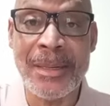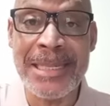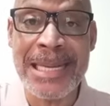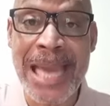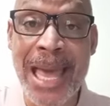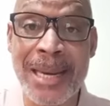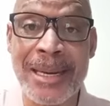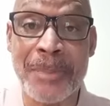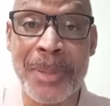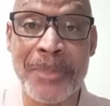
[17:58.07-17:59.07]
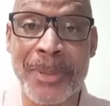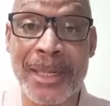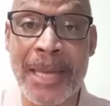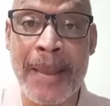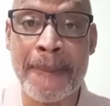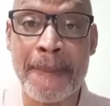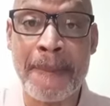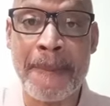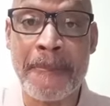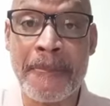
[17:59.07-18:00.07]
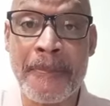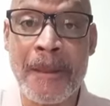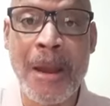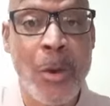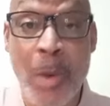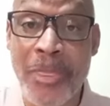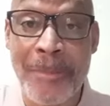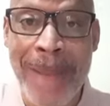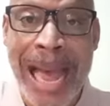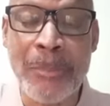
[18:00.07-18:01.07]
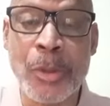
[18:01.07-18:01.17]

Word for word: than elderly people today. Well, the Bible